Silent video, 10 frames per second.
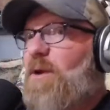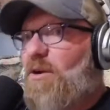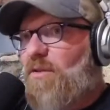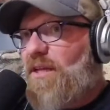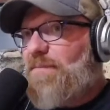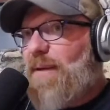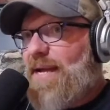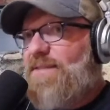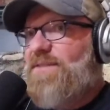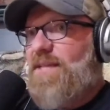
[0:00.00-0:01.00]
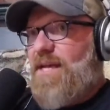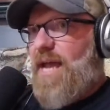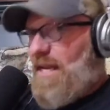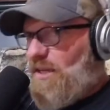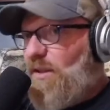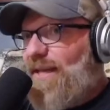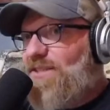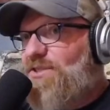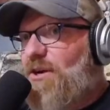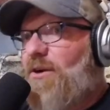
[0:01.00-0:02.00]
of clean pants and a clean
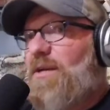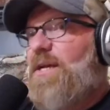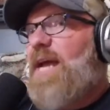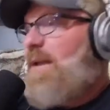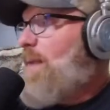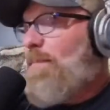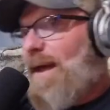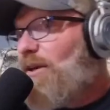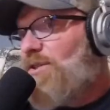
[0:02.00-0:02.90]
shirt and my better